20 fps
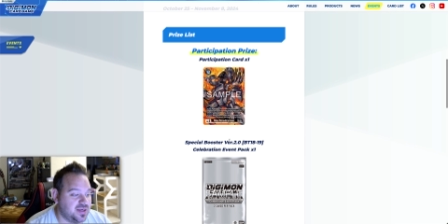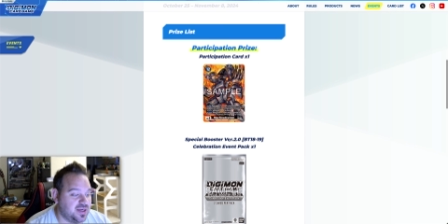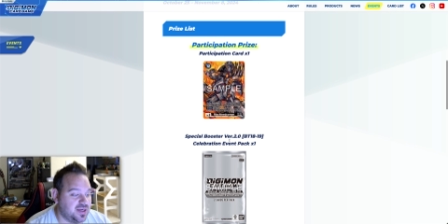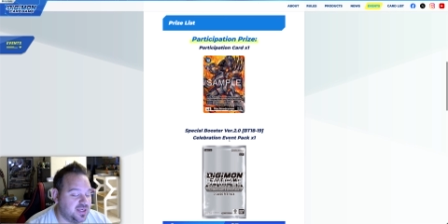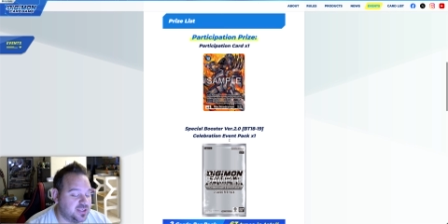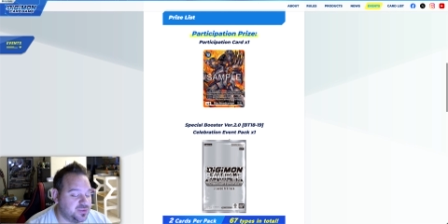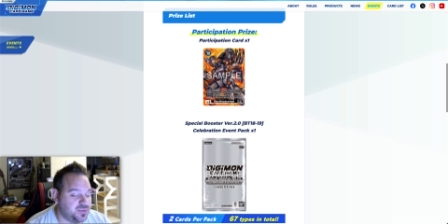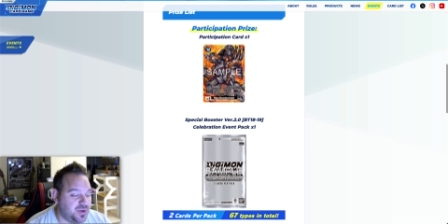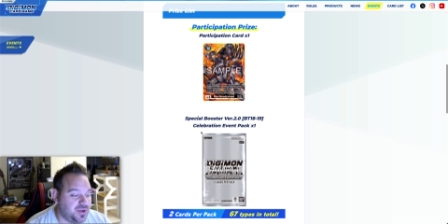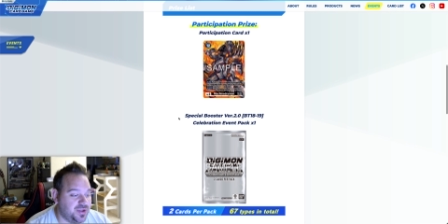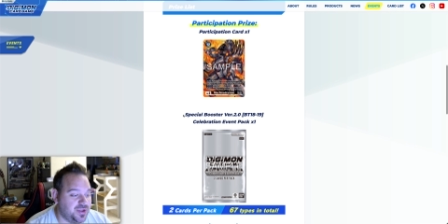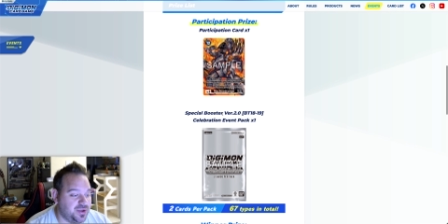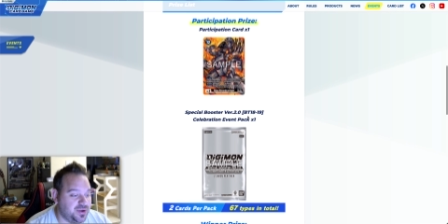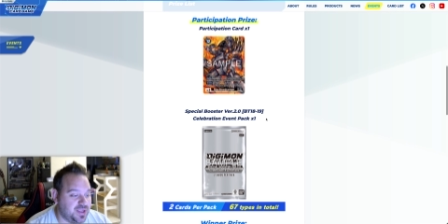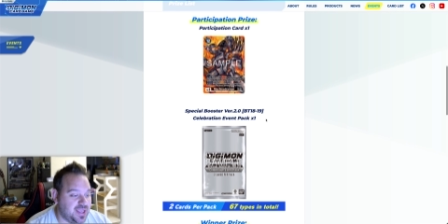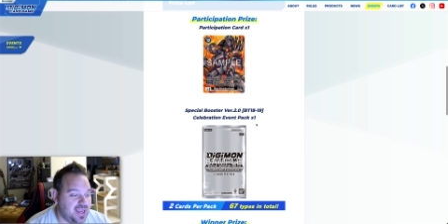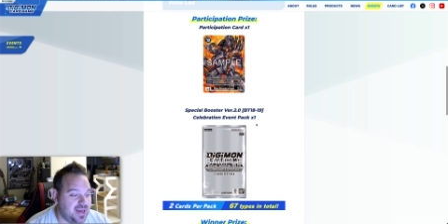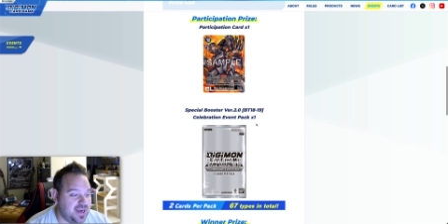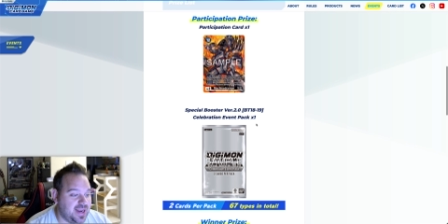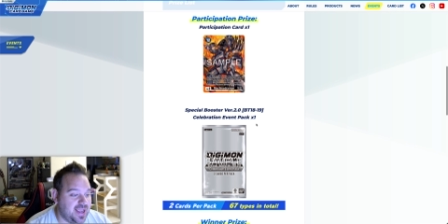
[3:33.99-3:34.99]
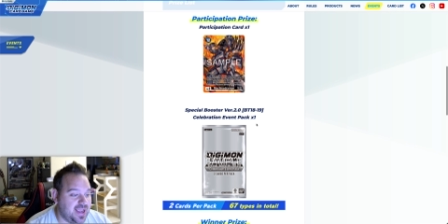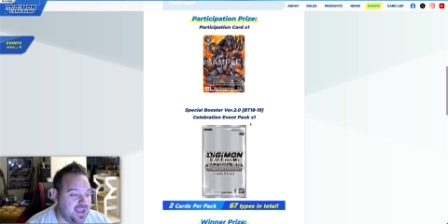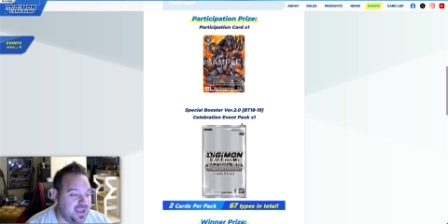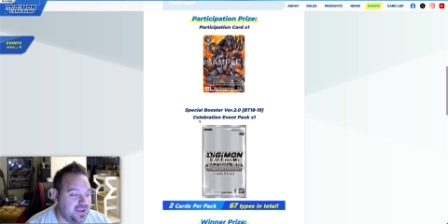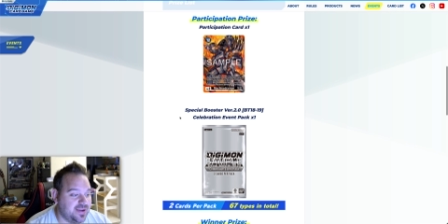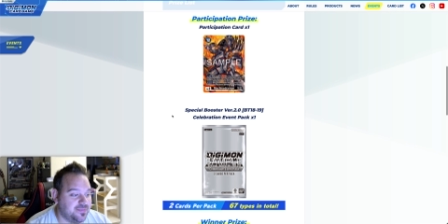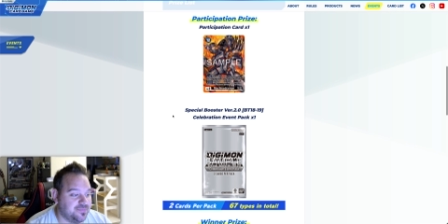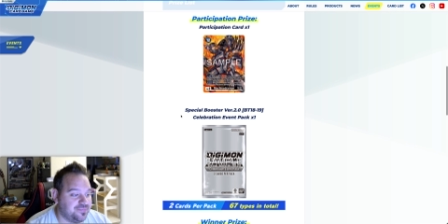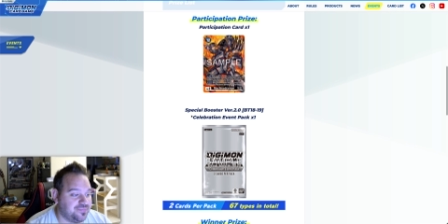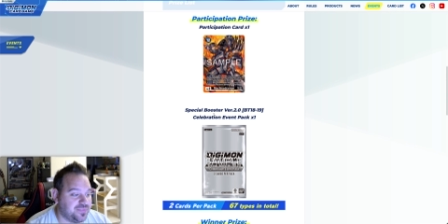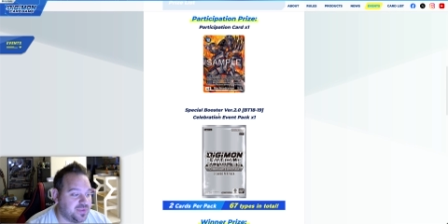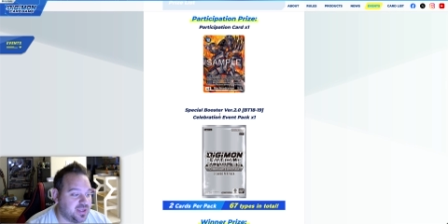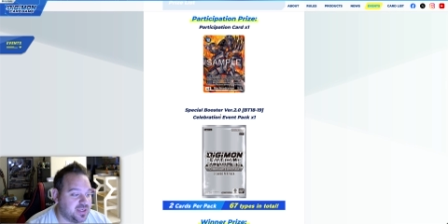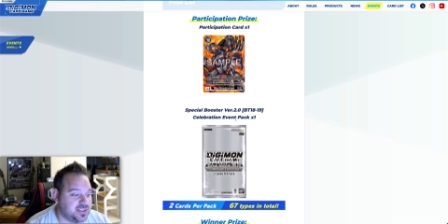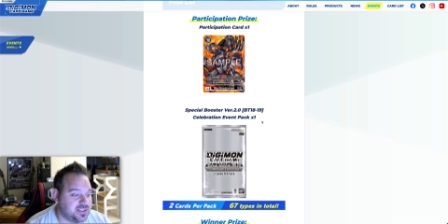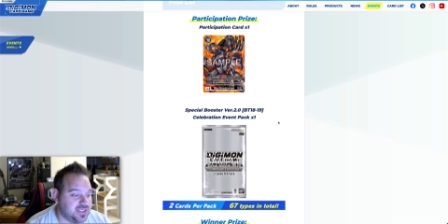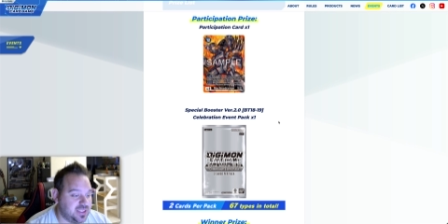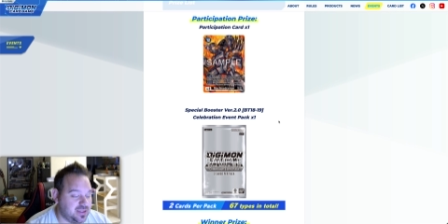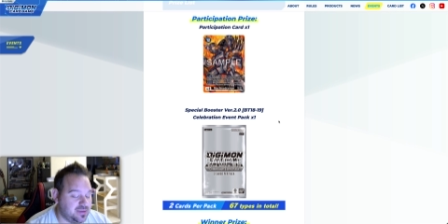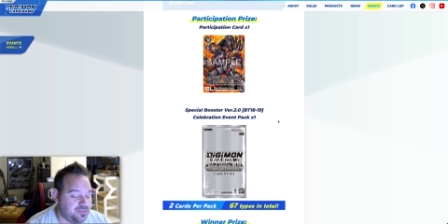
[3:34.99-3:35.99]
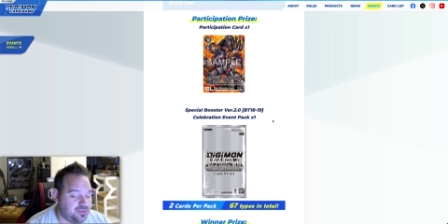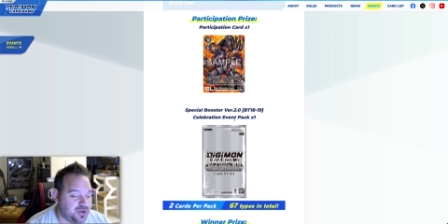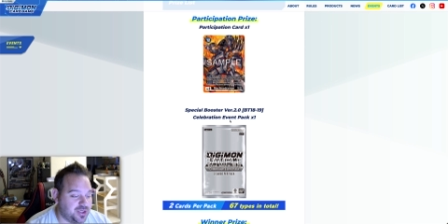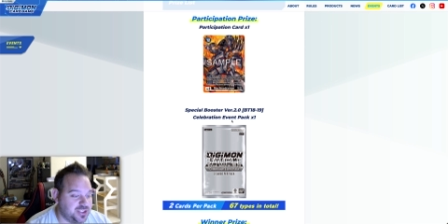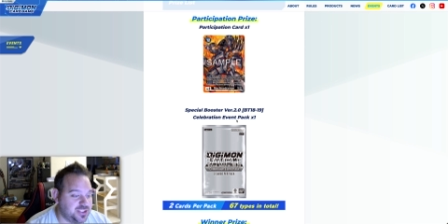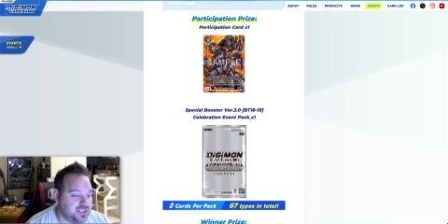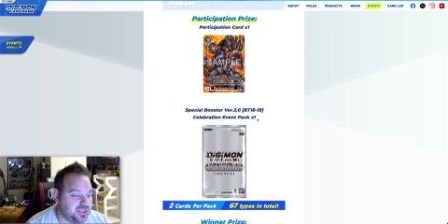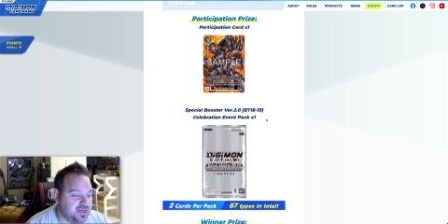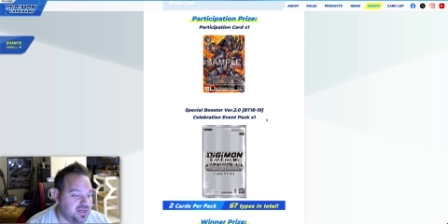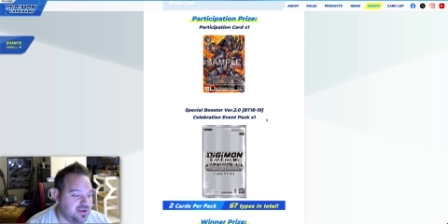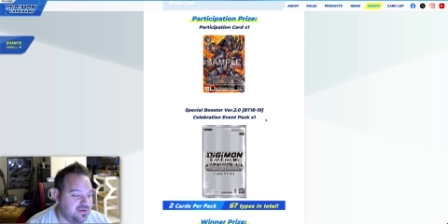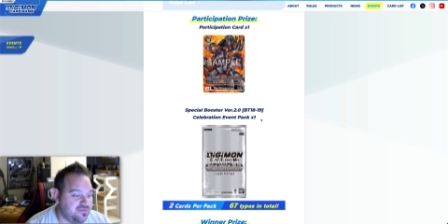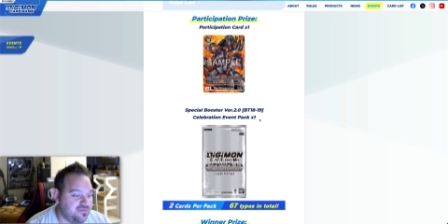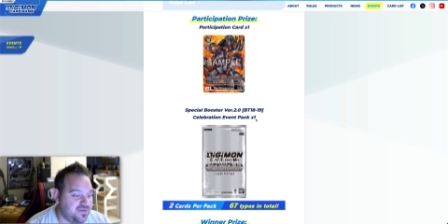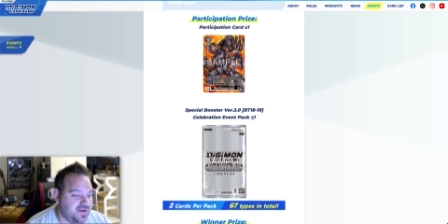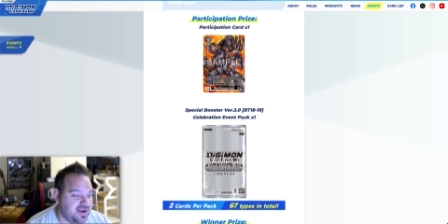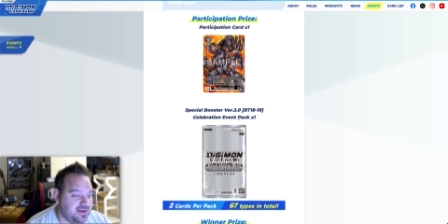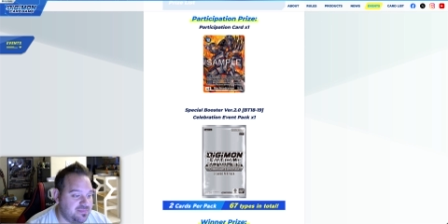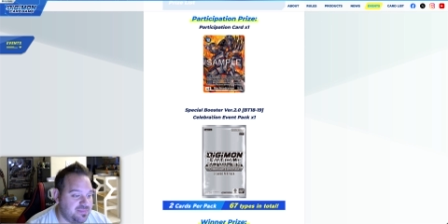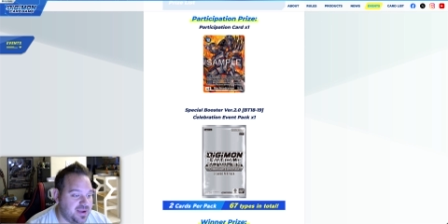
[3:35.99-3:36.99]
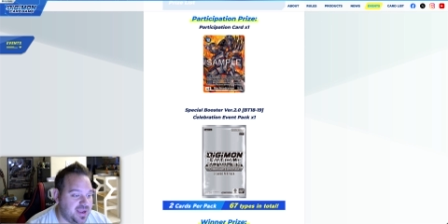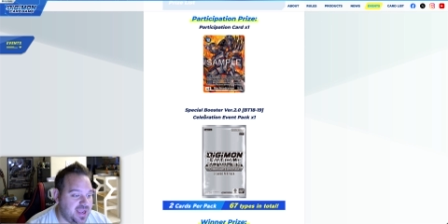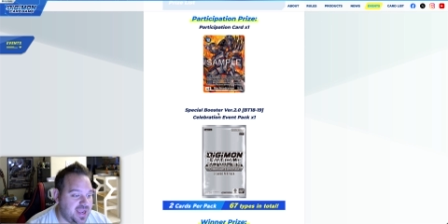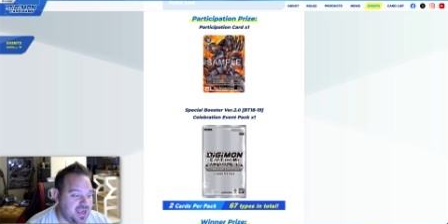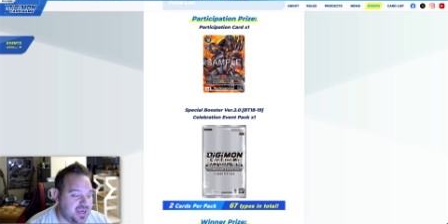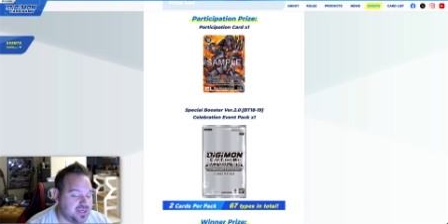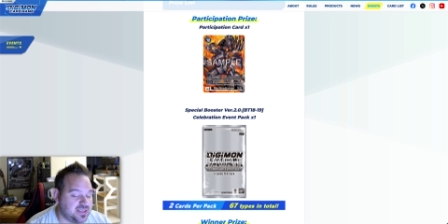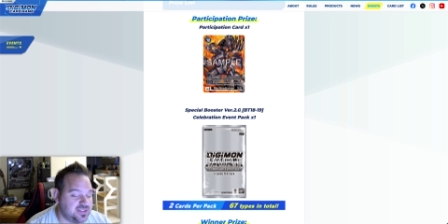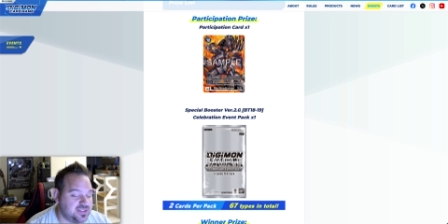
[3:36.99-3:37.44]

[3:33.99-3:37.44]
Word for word: As well, you'll get a celebration event pack,